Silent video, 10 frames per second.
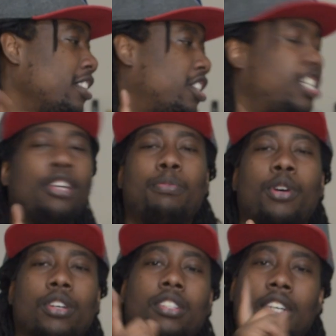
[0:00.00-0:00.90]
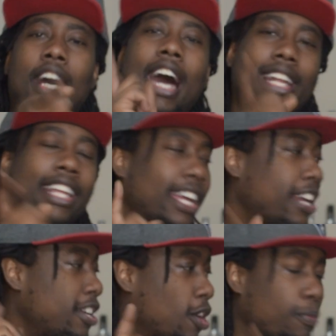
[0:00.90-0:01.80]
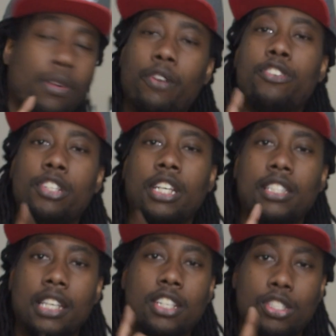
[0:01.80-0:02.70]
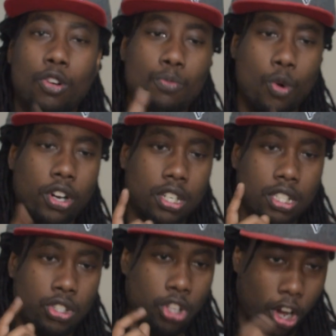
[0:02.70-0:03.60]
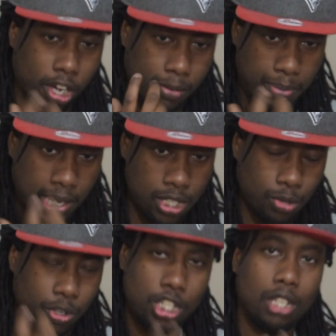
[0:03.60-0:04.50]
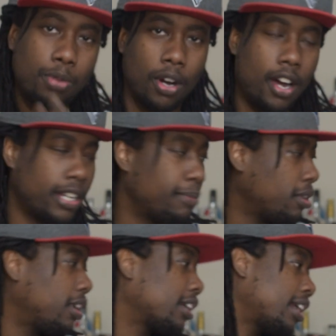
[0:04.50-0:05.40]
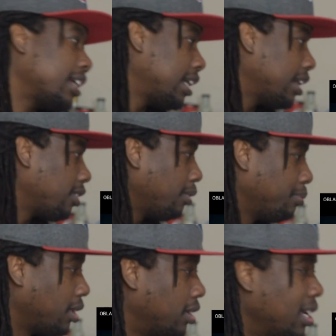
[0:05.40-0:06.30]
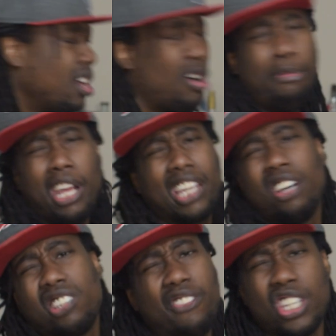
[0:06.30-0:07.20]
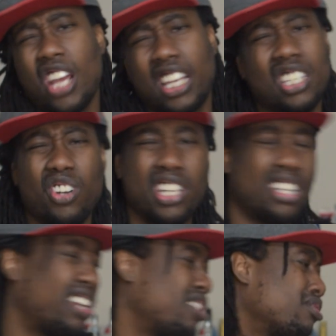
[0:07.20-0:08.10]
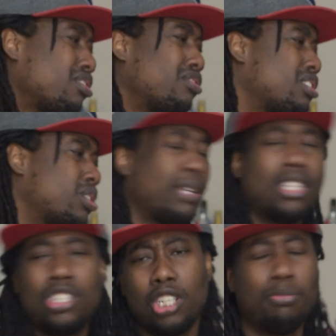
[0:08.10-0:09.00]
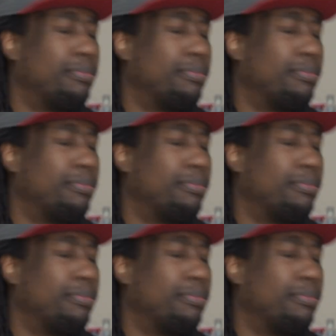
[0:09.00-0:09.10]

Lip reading: Jeembo. I need it. Yo, bro. If you need niggas know more dark beats with Jeembo on it, bro, I gotta hear it, bro. Obladaet kills every track he's always on. No disrespect to Jeembo,